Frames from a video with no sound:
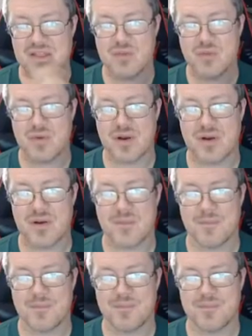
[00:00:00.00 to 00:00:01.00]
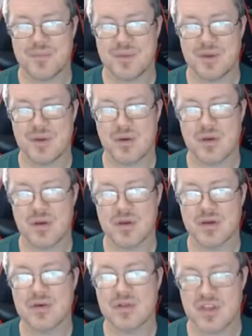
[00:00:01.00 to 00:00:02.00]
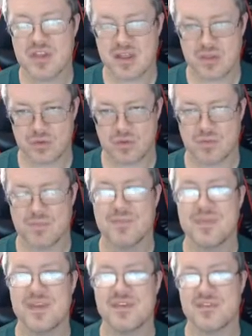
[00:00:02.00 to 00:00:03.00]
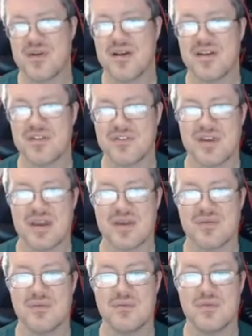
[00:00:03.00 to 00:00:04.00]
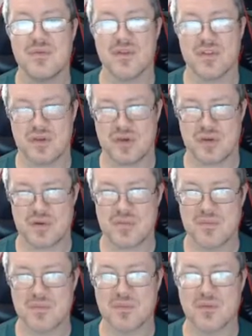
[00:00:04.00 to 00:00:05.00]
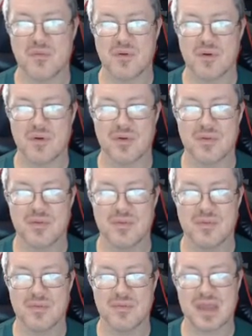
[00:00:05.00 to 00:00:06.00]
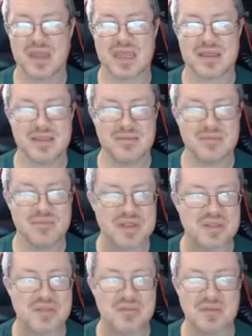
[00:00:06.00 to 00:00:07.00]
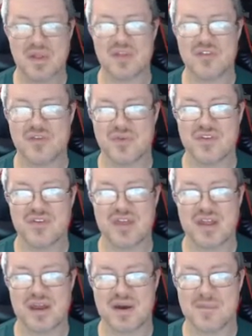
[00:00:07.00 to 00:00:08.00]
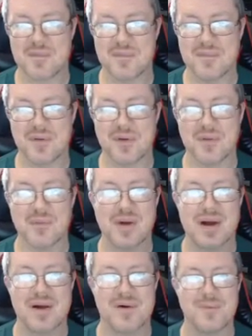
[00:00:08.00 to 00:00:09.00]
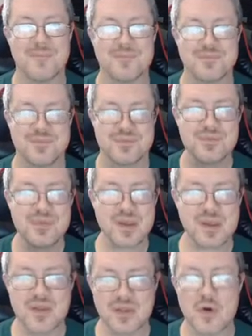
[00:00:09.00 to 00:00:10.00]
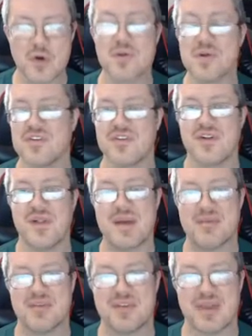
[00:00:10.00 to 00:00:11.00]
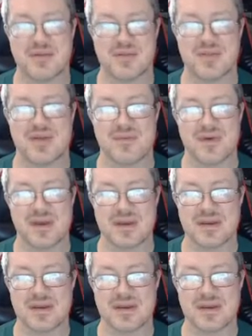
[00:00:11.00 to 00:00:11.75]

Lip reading: where Gotetsu is trying to save Yotsuyu, or let his friends get out, or while the whole building is collapsing after that fight.